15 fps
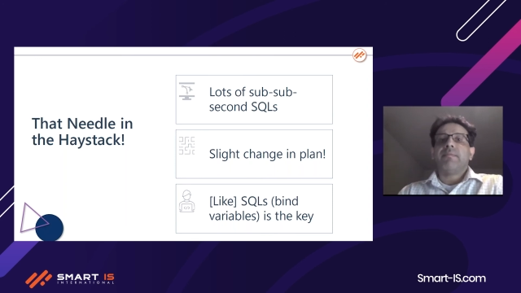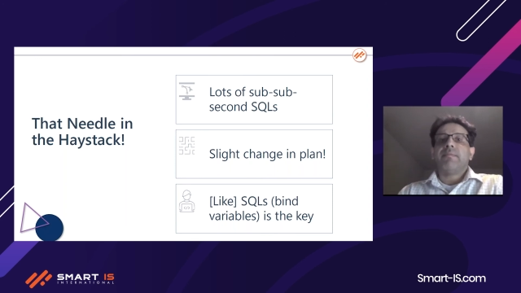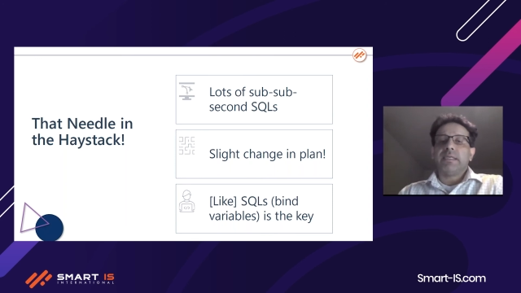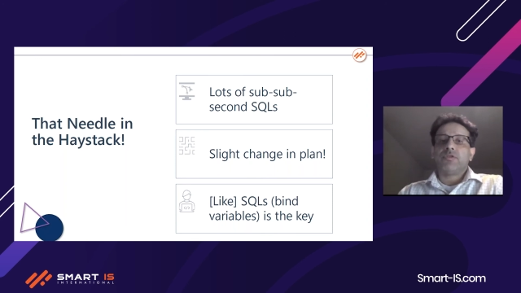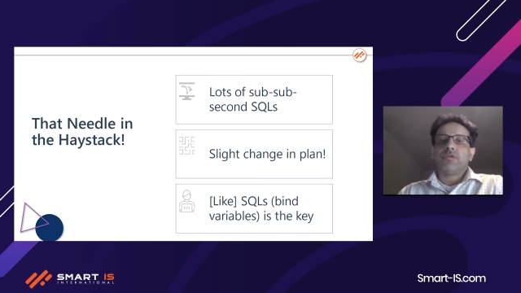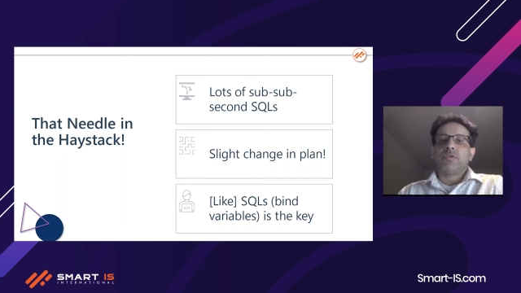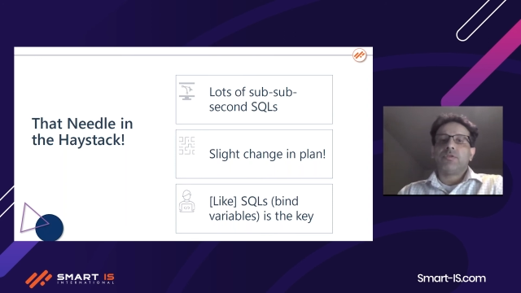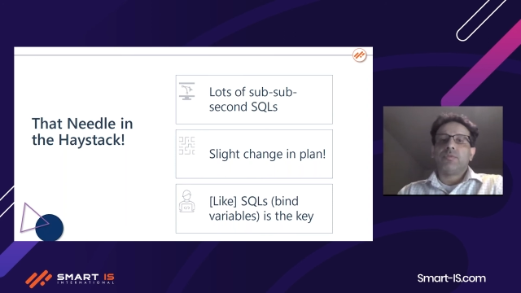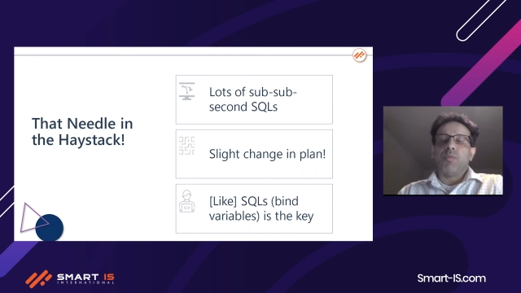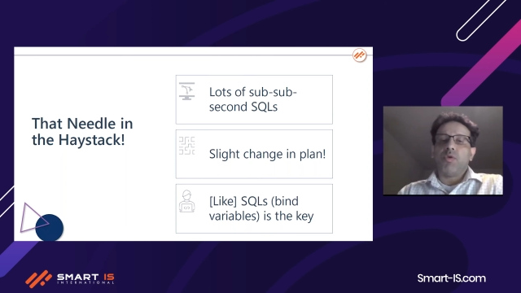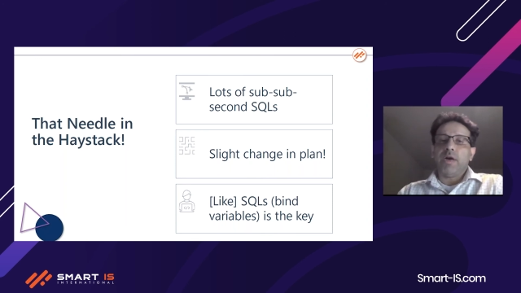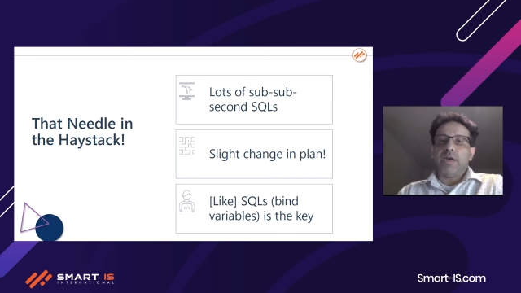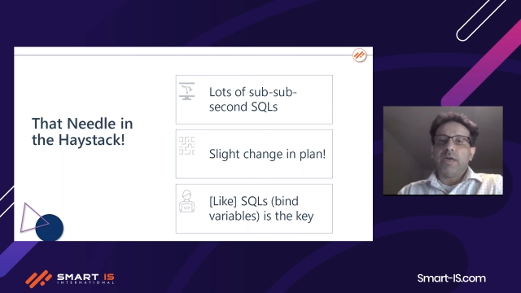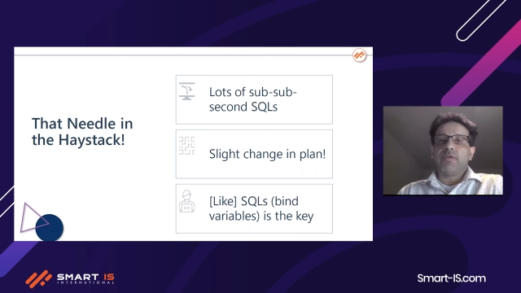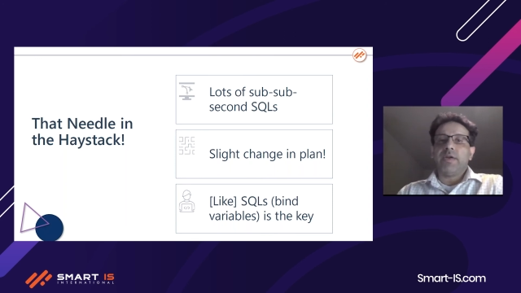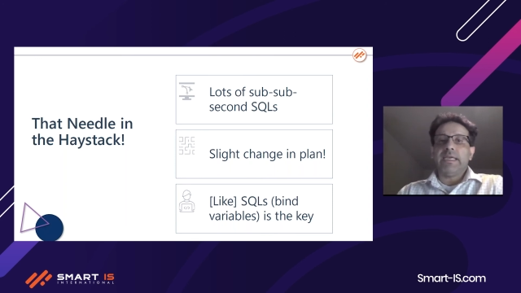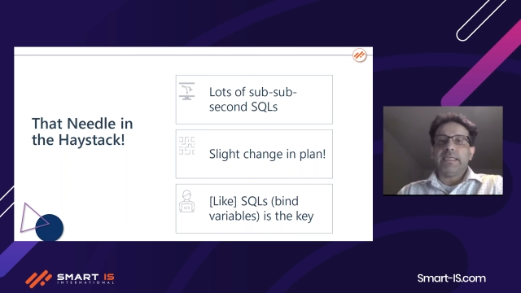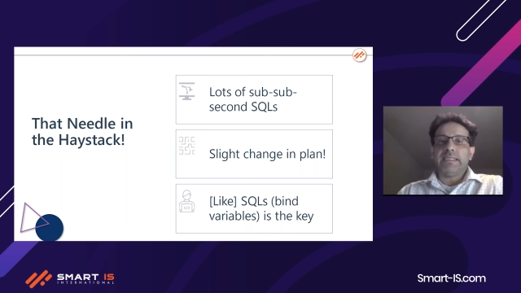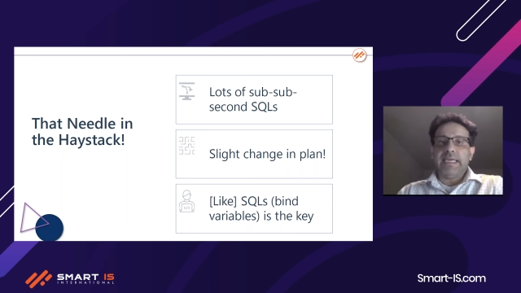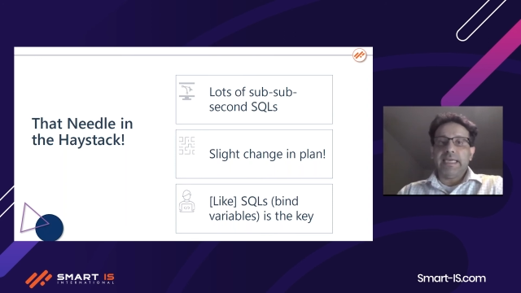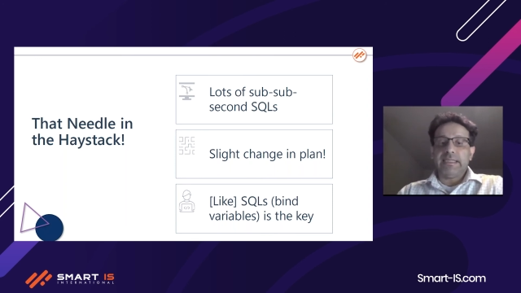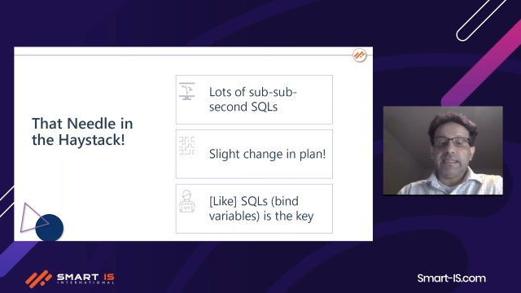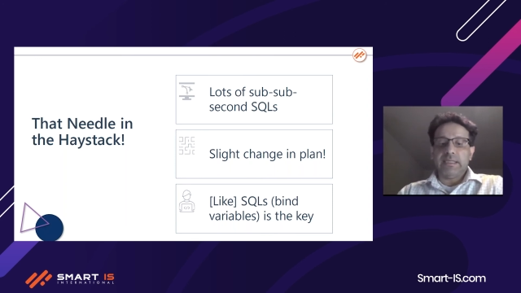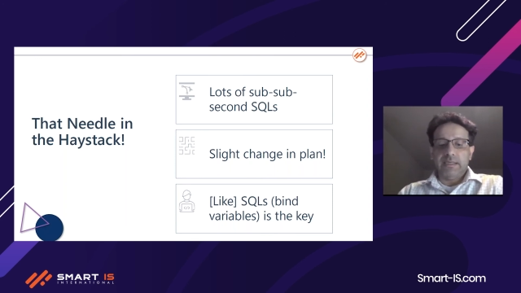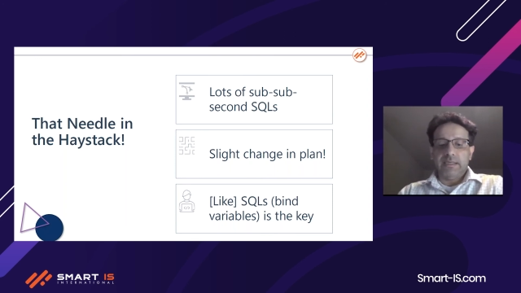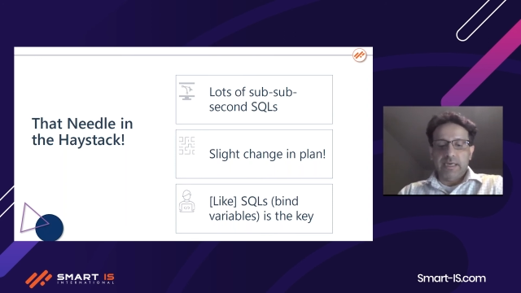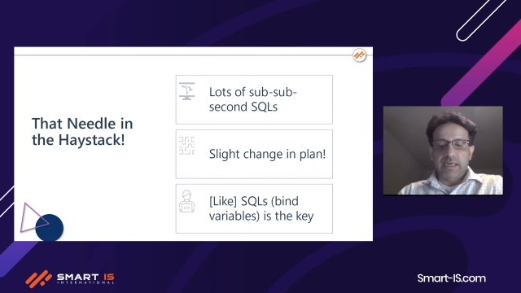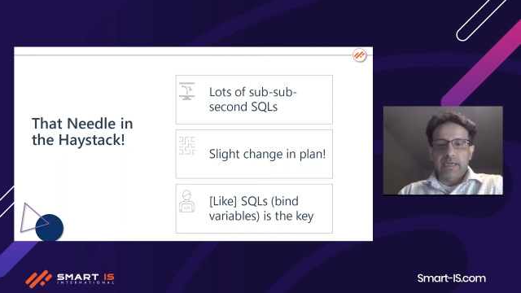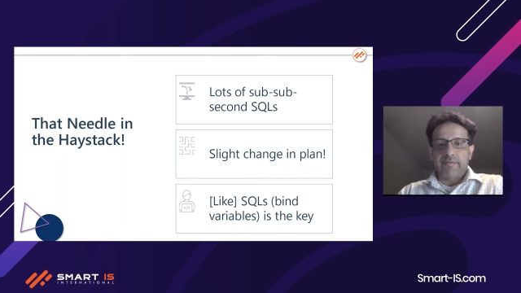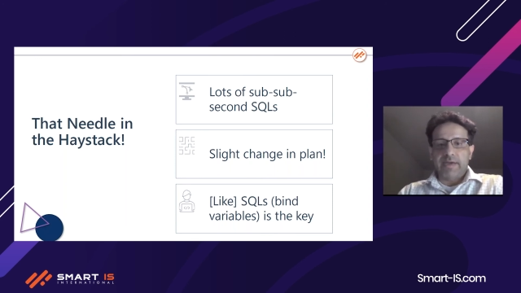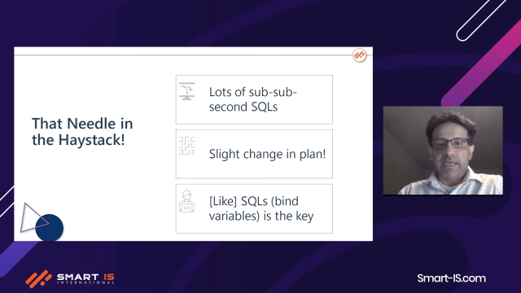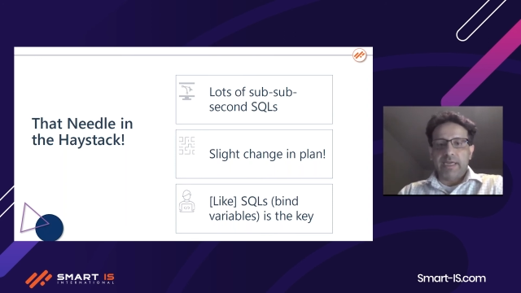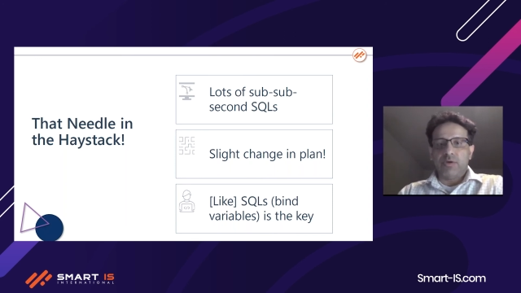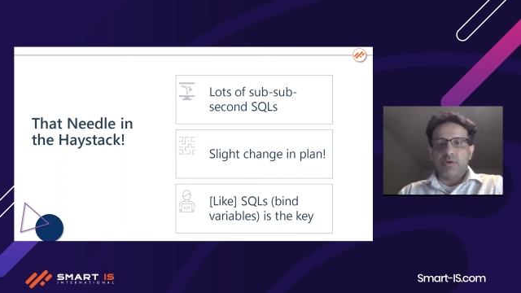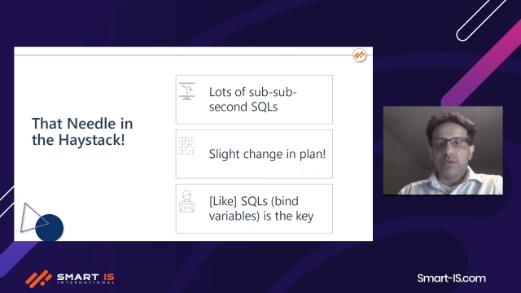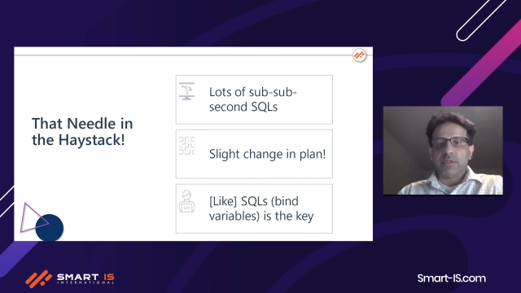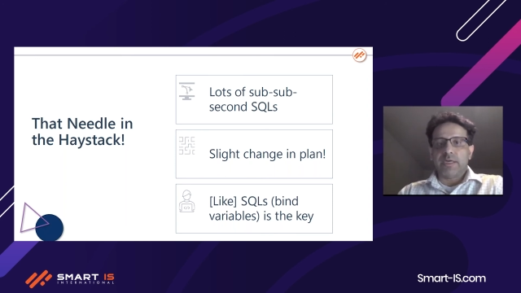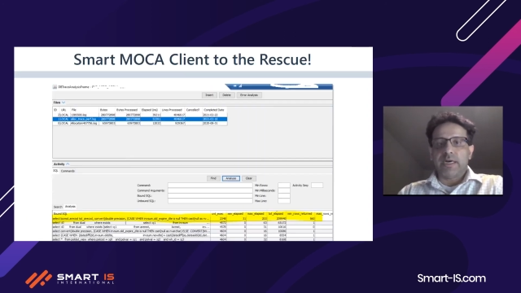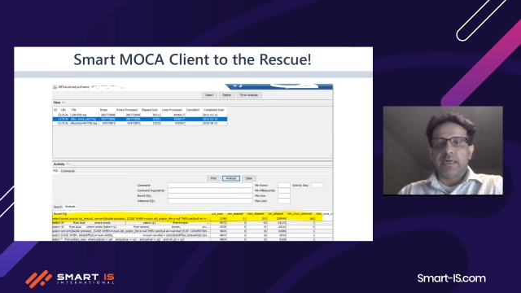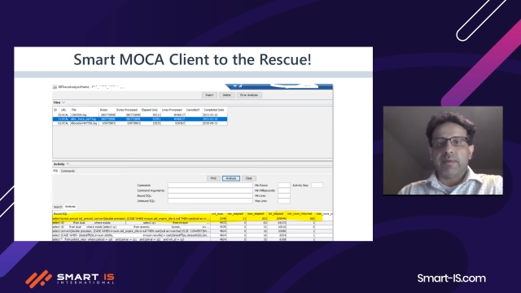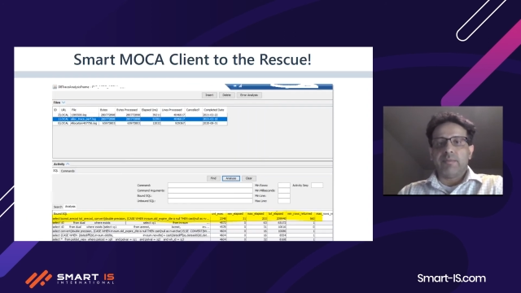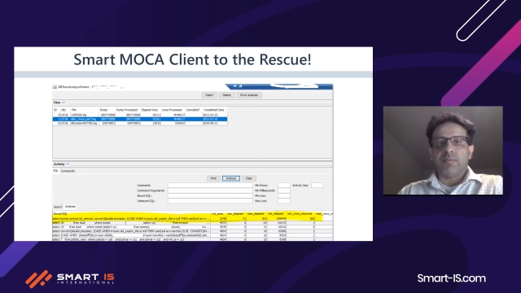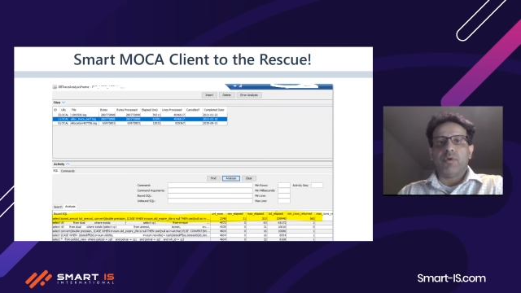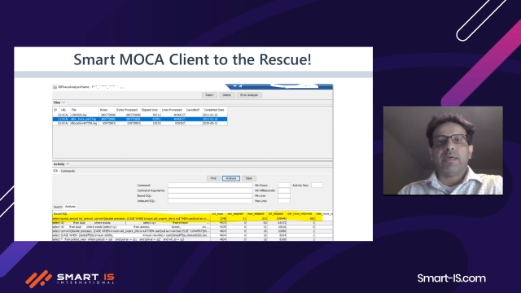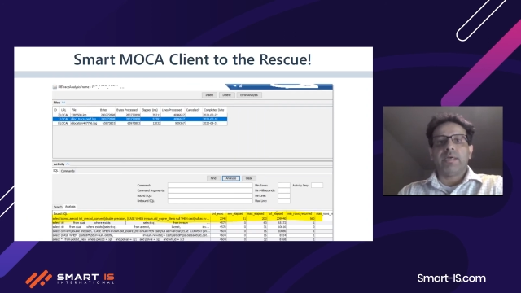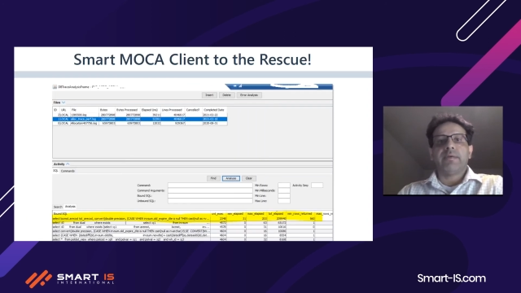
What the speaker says: but Moca trace is certainly a very good starting point.